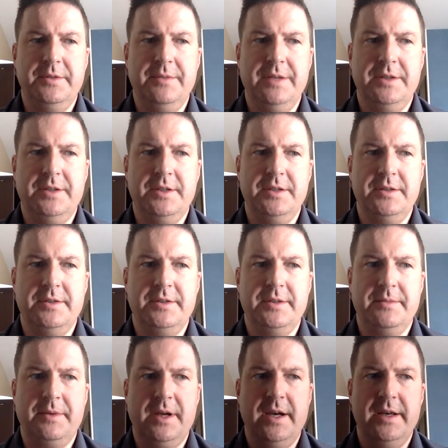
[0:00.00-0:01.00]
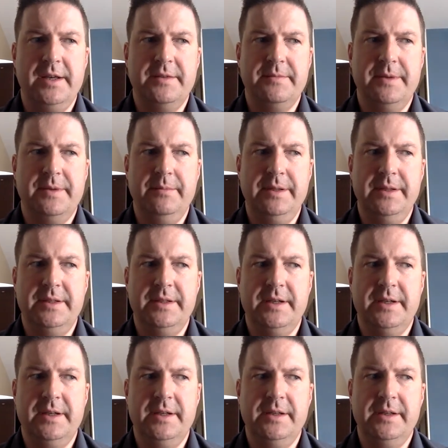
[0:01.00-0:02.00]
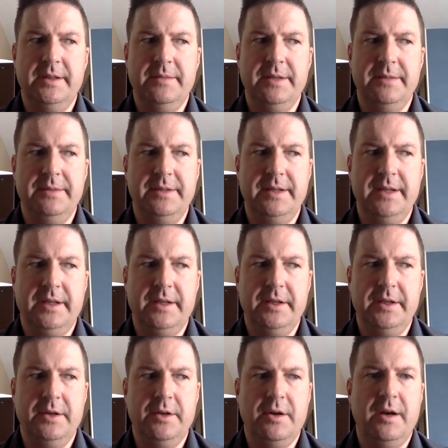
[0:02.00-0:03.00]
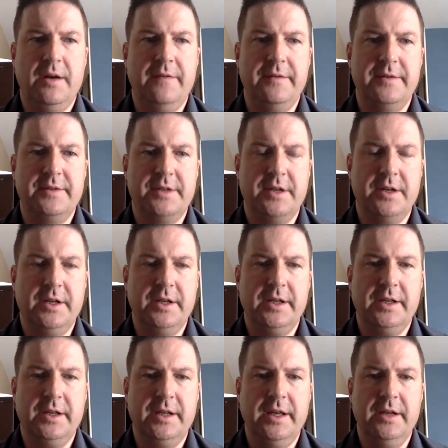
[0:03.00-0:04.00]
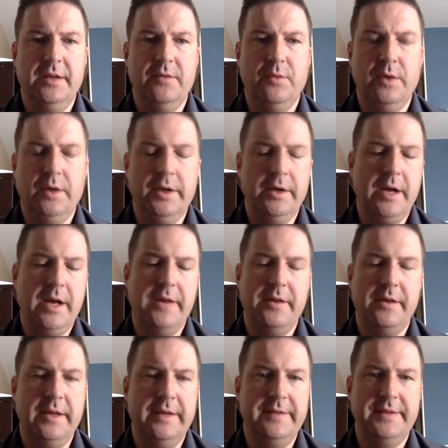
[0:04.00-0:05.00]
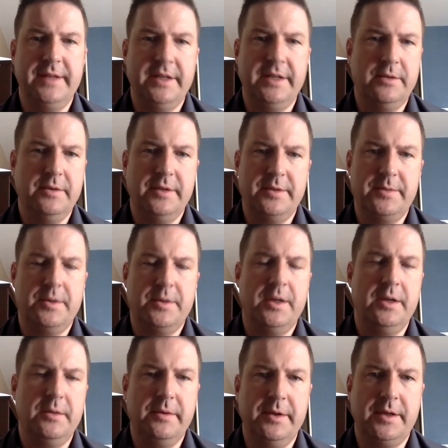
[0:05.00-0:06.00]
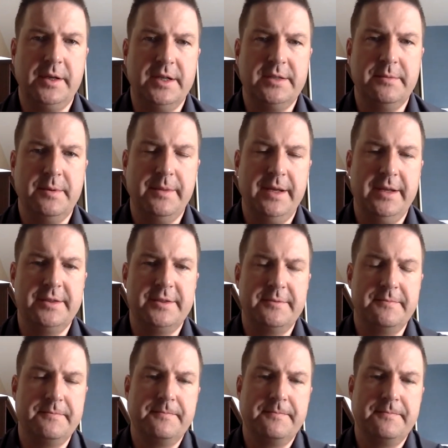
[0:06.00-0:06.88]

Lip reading: You mentioned some guys might be done and they might be taking a year off and starting again. Where you're at in the life cycle with this product with your customer base?